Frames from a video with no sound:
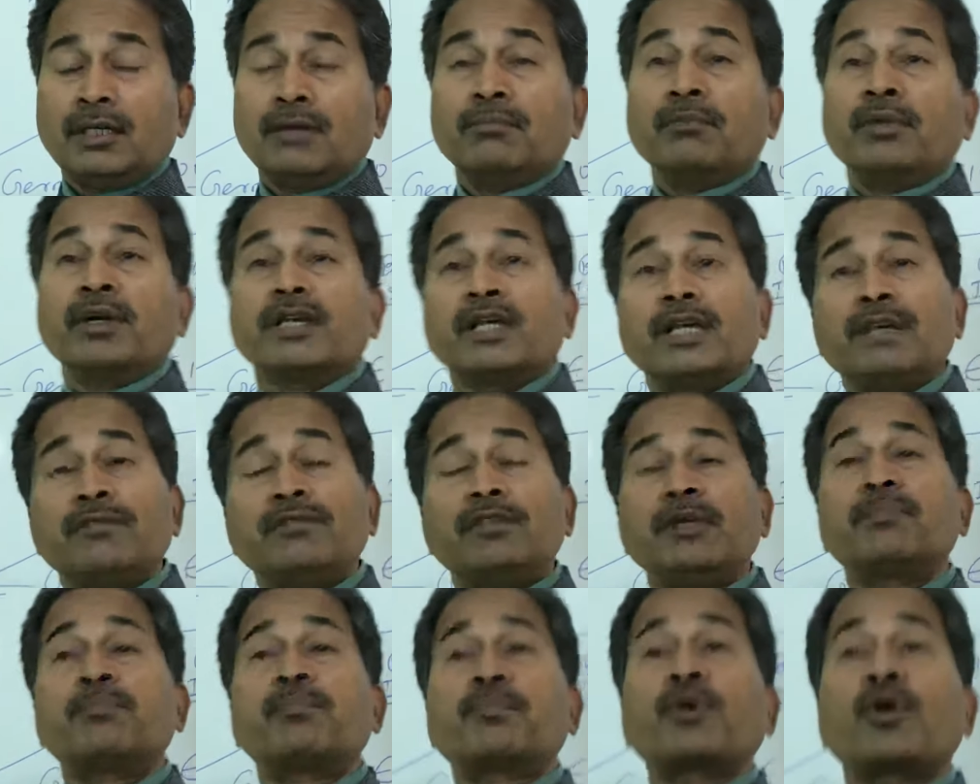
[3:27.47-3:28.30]
but if
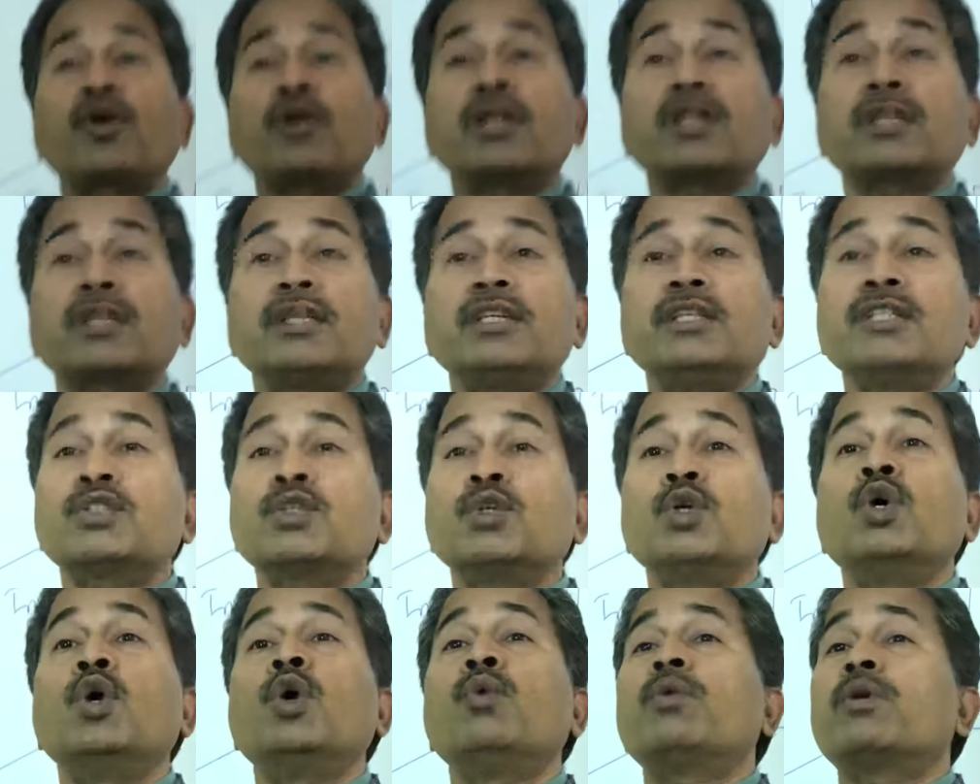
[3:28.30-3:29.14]
the product is
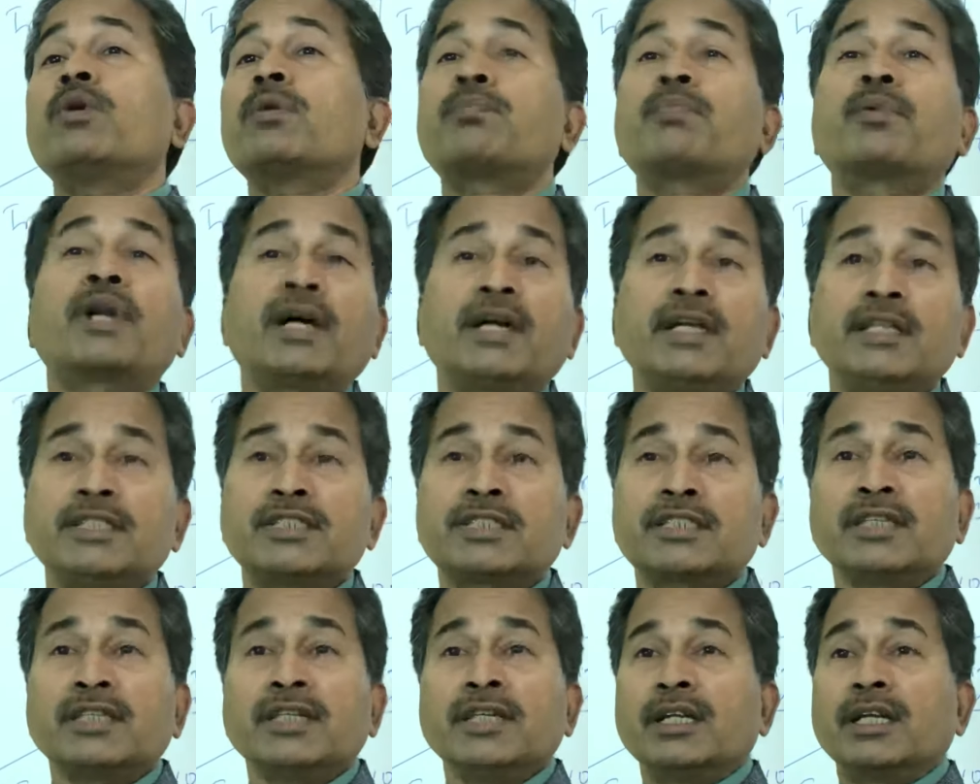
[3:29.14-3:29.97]

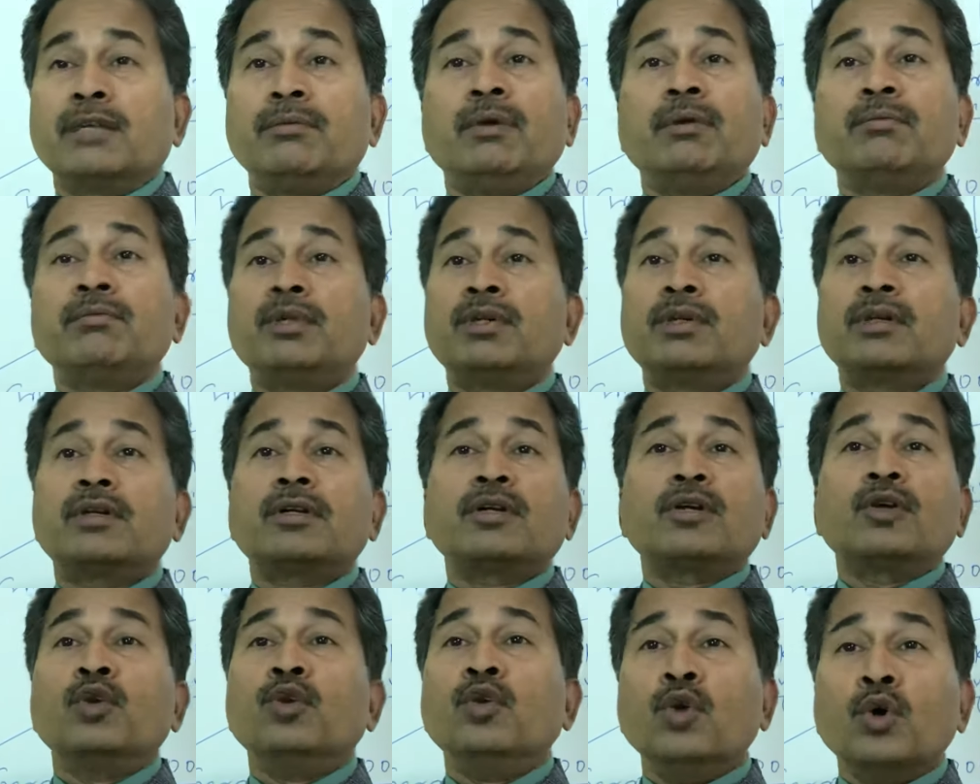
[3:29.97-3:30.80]
overpriced,
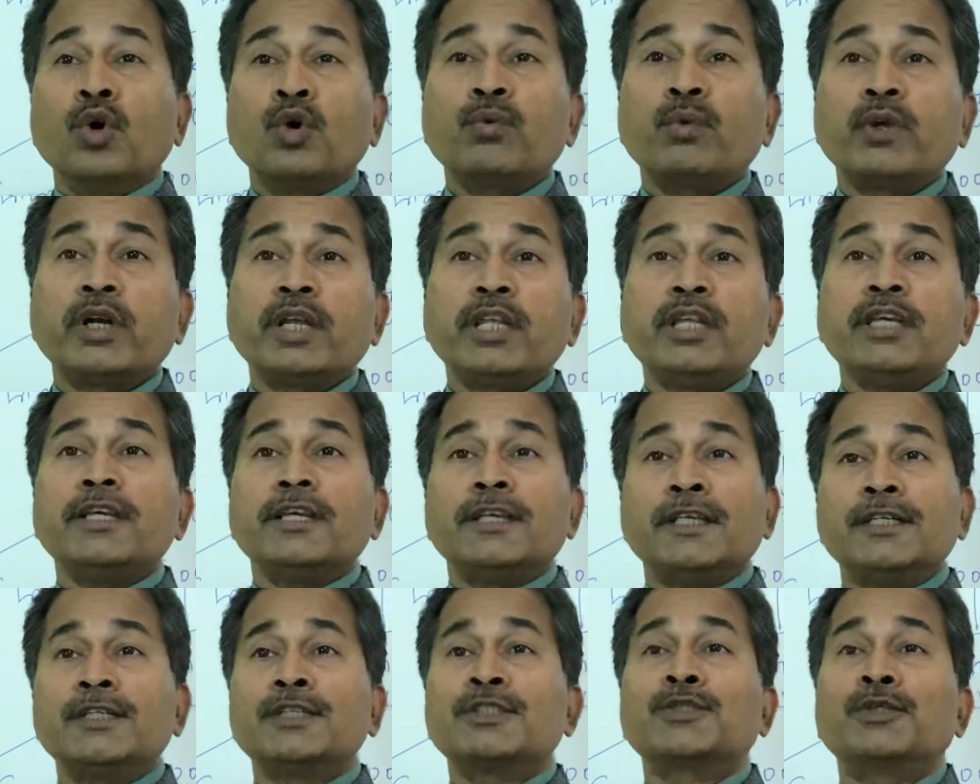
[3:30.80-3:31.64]
remember,
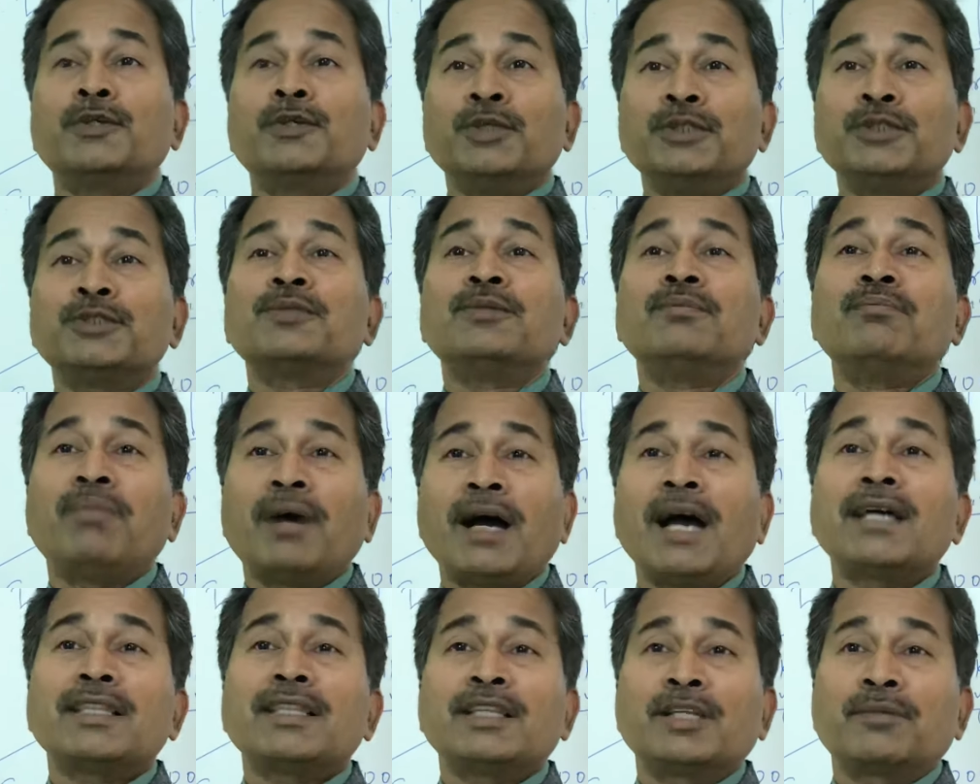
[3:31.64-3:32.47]
nobody is going to
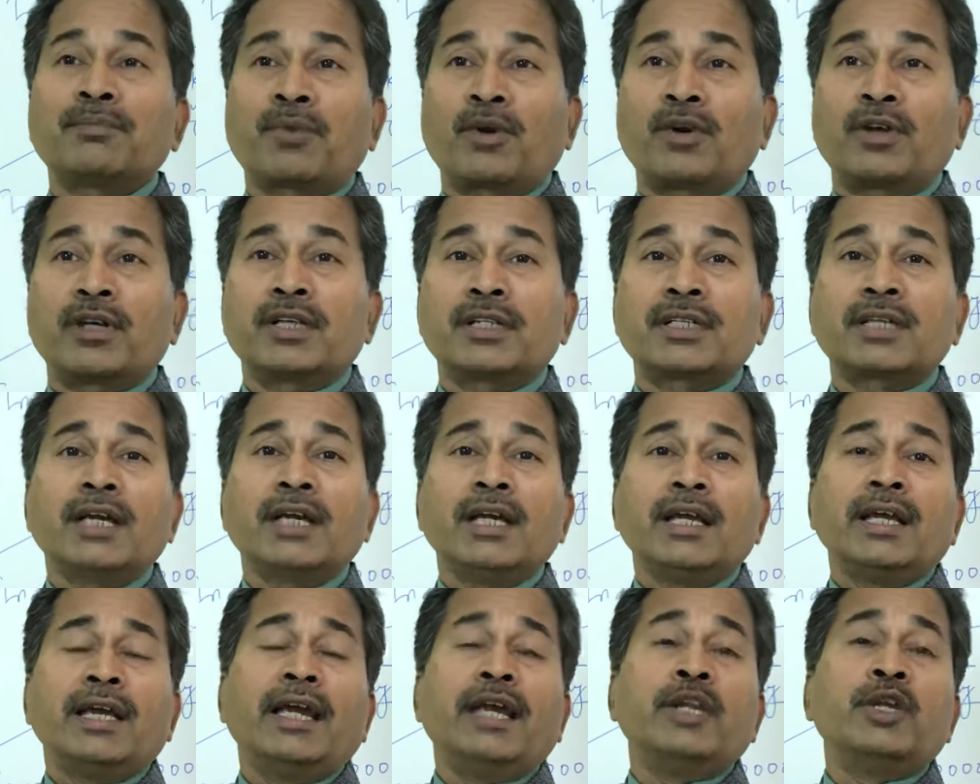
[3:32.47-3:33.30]
buy that product,
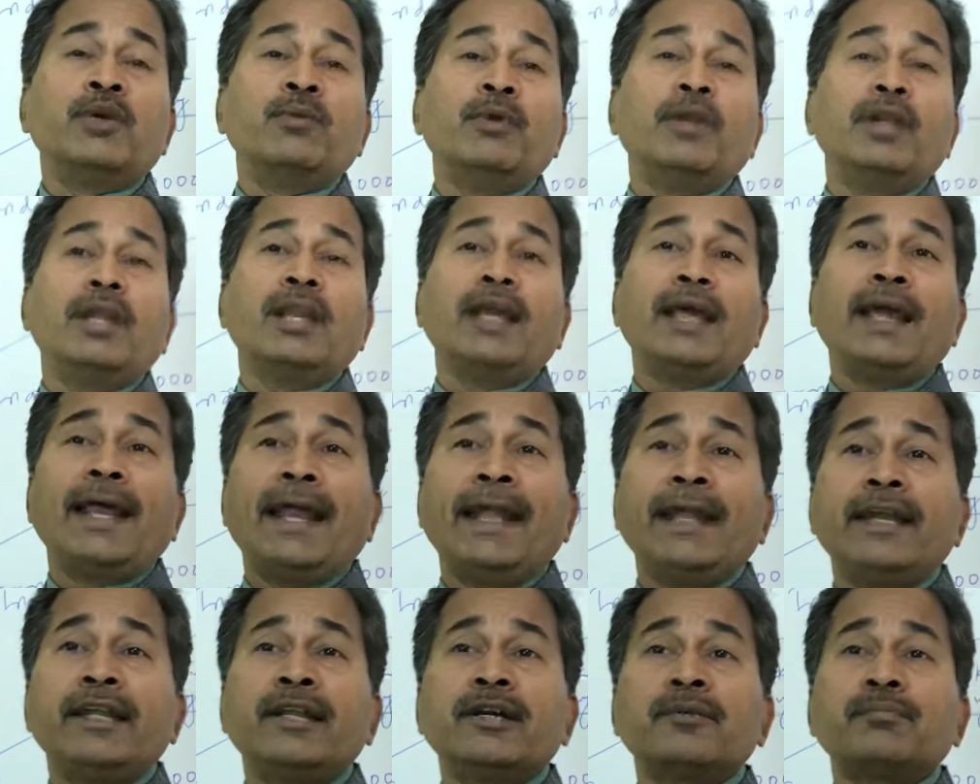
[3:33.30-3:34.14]
and you will
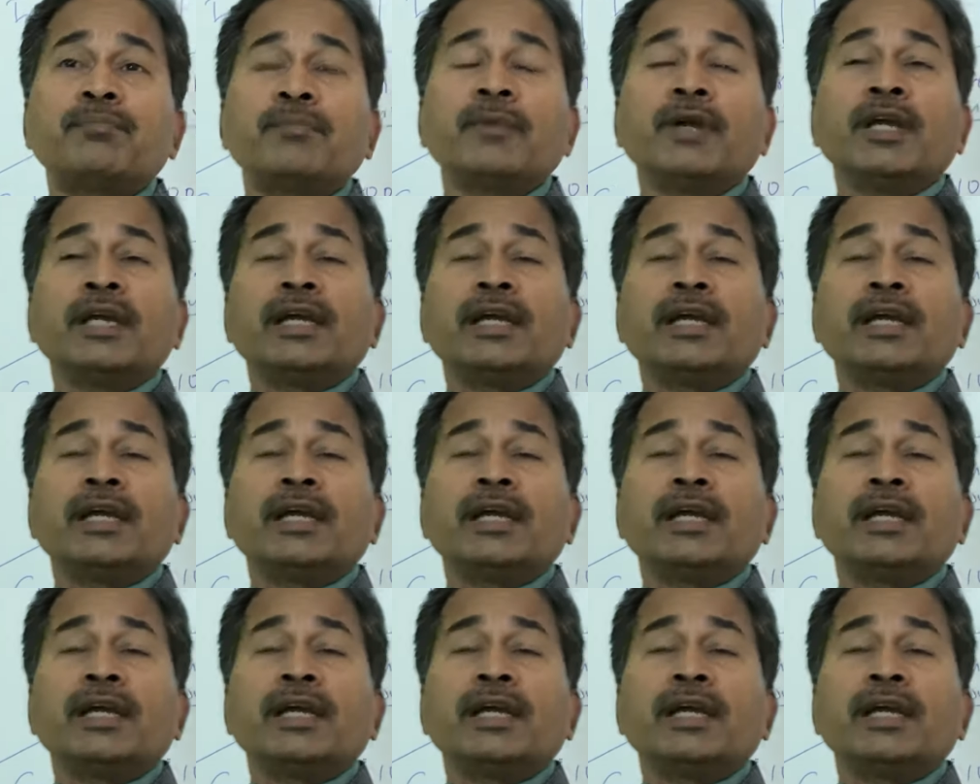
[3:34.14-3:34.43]
end up